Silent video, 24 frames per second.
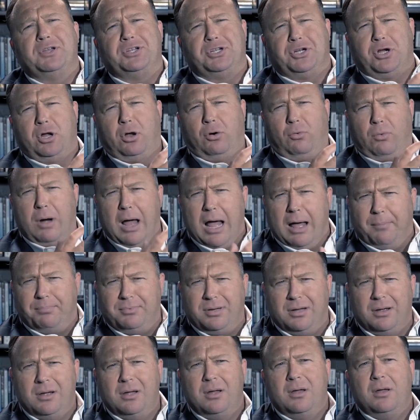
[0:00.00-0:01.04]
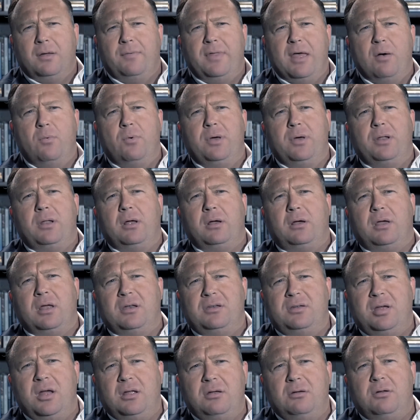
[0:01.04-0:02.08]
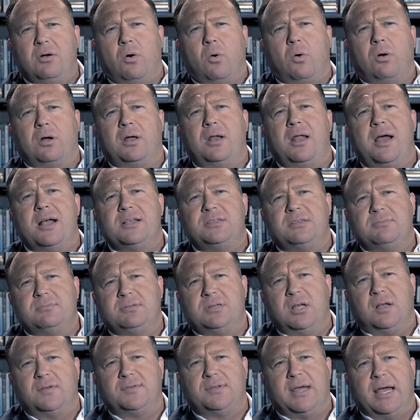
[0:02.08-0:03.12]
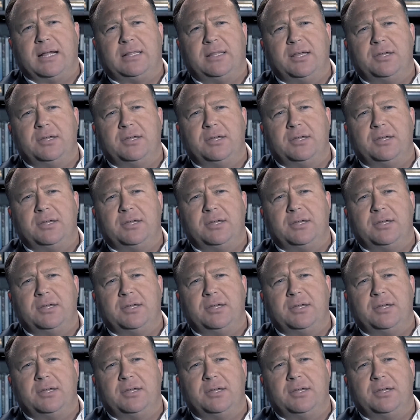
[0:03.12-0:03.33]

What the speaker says: this corrupt that would continue to organize themselves like